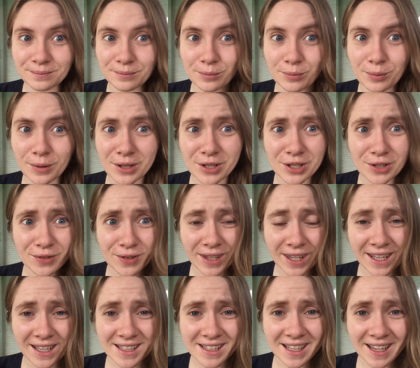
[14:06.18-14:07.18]
which is really
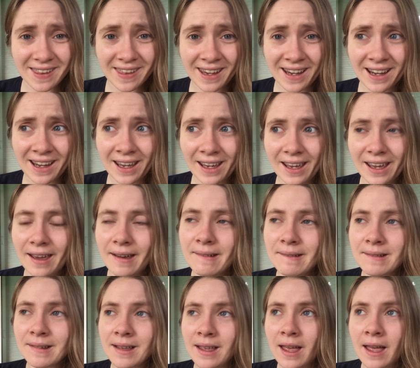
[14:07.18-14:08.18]
exciting.
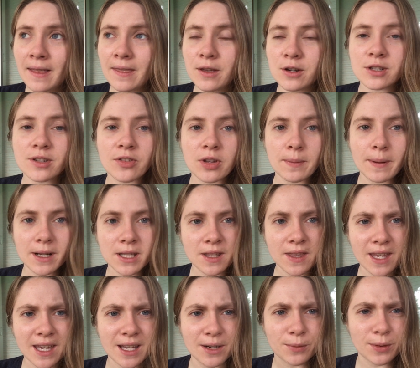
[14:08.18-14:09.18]
There's definitely parts at
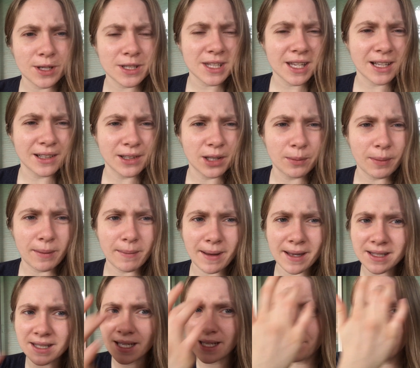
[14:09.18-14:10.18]
the end where it's like a little bit
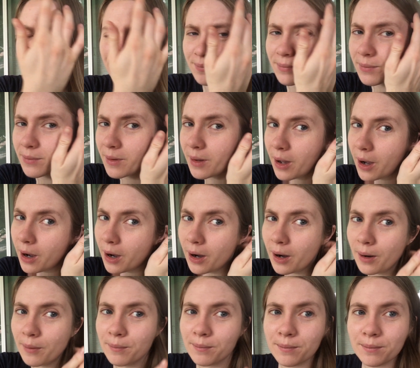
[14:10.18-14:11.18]
messy,
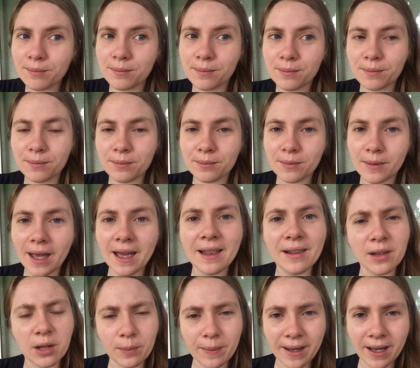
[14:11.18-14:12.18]
and a
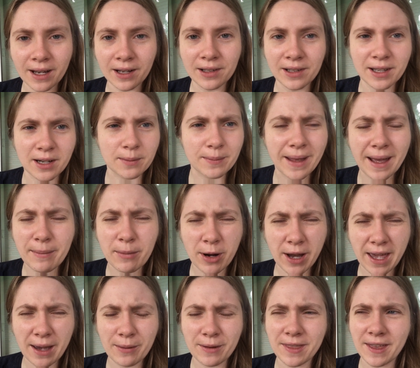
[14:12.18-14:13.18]
little bit unclear, but I'm
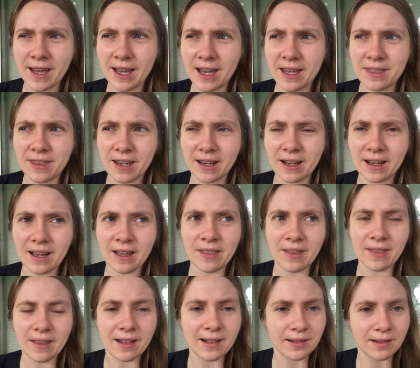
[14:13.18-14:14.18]
okay with that. I think
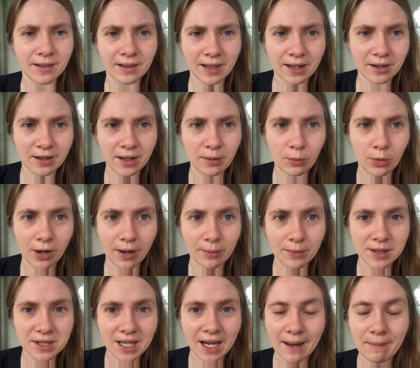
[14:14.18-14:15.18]
that clarity will come
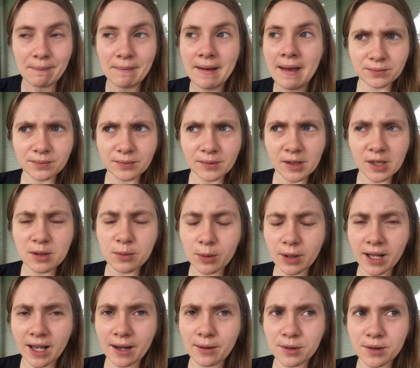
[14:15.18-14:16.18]
with time. This
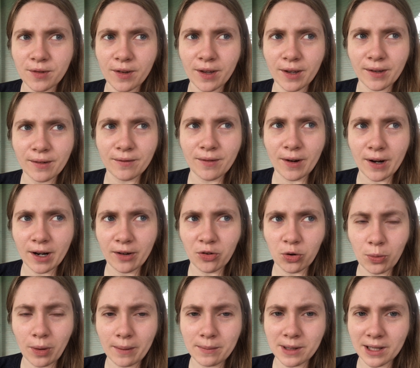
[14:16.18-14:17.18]
morning I was feeling very
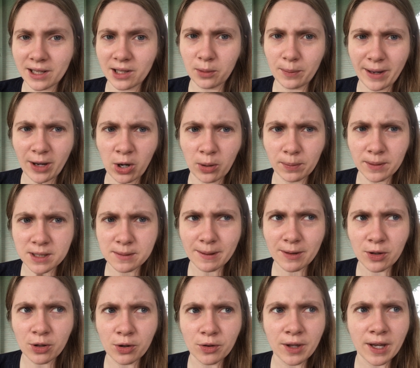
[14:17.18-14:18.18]
overwhelmed and a little bit hopeless about
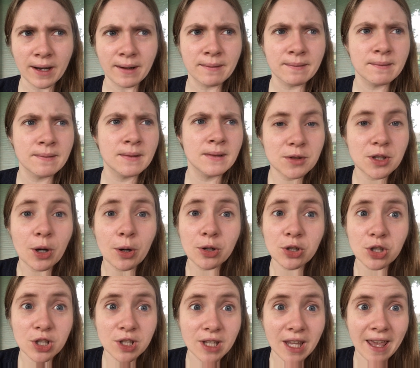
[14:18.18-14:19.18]
the whole thing. So
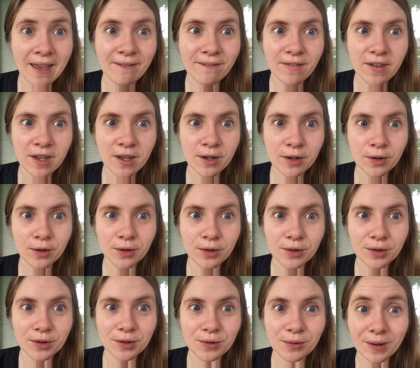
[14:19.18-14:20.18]
it
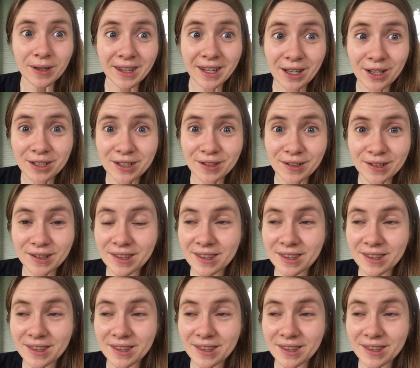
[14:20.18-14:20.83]
feels really good to